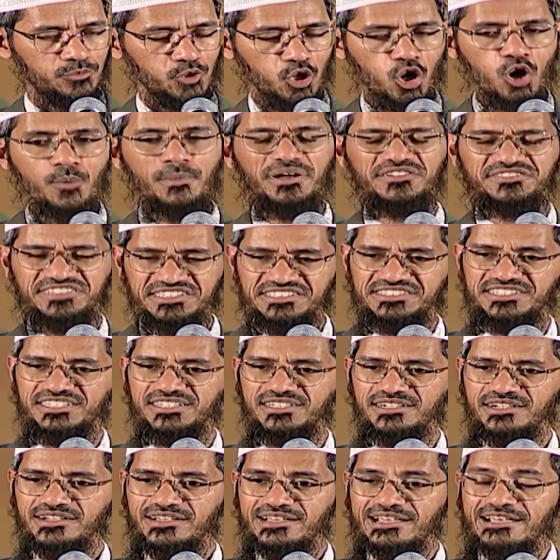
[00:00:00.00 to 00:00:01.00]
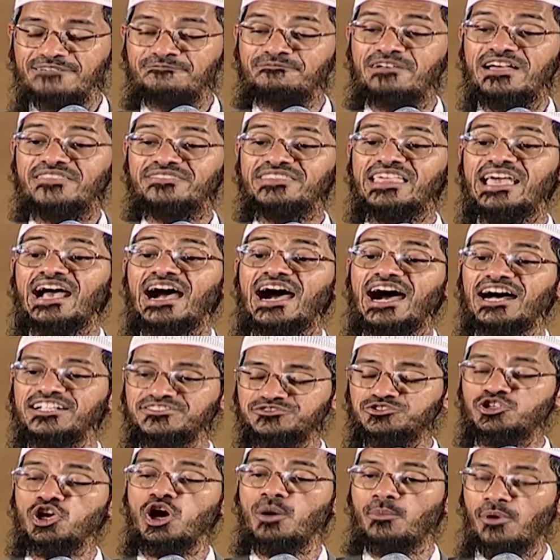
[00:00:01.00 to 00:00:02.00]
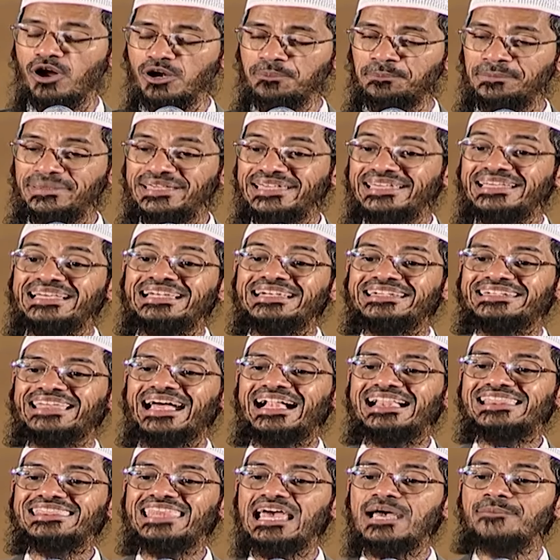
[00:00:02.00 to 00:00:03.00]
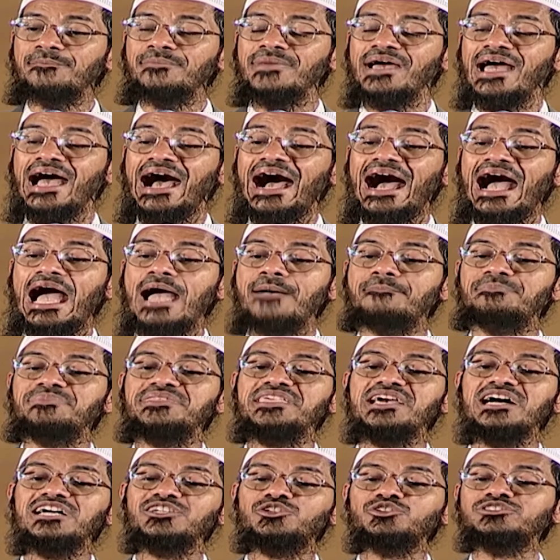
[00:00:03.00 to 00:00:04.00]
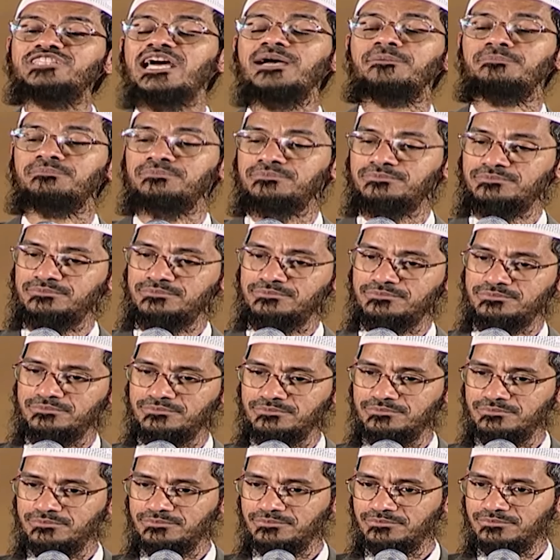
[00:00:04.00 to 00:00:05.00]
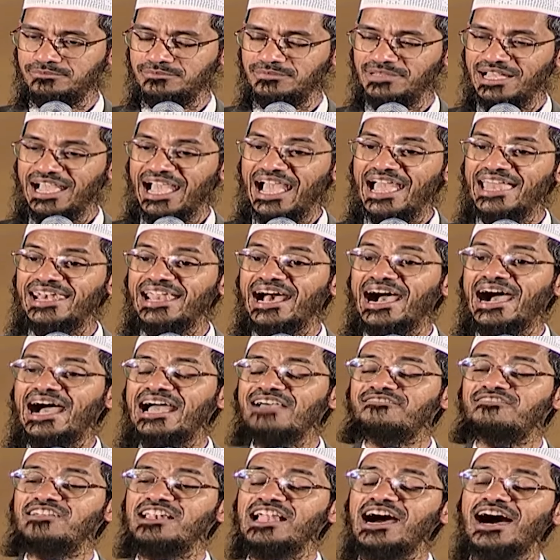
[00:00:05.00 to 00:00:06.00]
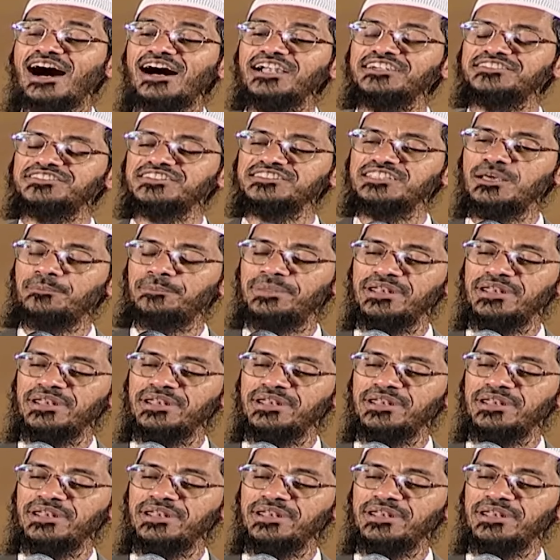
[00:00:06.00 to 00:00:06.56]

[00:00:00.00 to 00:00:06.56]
O Messenger, when they ask you about me, tell them I am near to them and I will answer their